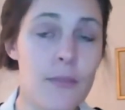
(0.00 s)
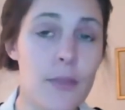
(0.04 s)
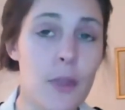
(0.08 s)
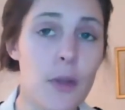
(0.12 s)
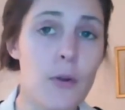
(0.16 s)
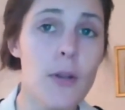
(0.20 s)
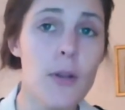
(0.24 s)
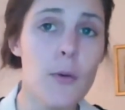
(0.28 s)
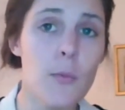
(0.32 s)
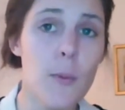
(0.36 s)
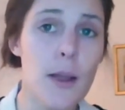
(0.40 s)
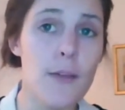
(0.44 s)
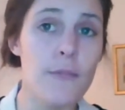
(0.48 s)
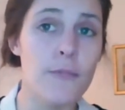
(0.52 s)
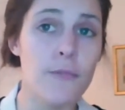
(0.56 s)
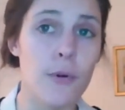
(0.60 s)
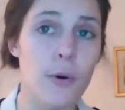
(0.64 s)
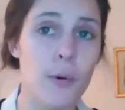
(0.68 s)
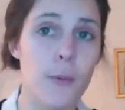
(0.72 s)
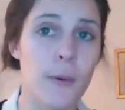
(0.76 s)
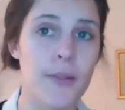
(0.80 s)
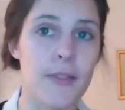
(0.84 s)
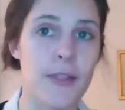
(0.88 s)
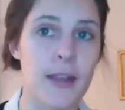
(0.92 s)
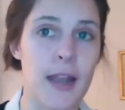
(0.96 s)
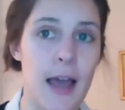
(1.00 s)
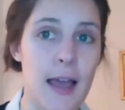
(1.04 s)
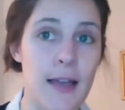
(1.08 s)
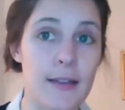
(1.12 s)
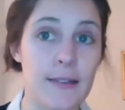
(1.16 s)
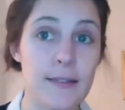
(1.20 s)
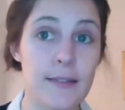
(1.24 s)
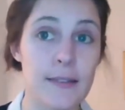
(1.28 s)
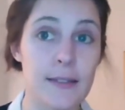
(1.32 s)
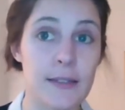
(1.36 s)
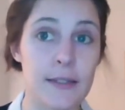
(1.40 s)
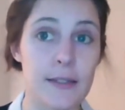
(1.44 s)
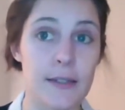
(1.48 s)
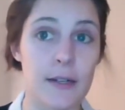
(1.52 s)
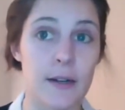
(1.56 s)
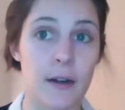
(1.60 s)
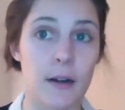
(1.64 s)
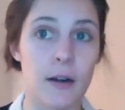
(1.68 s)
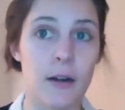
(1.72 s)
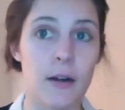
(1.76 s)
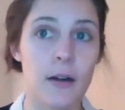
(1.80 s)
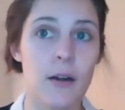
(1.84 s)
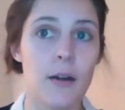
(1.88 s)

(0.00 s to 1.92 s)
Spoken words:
The only way forward that I see here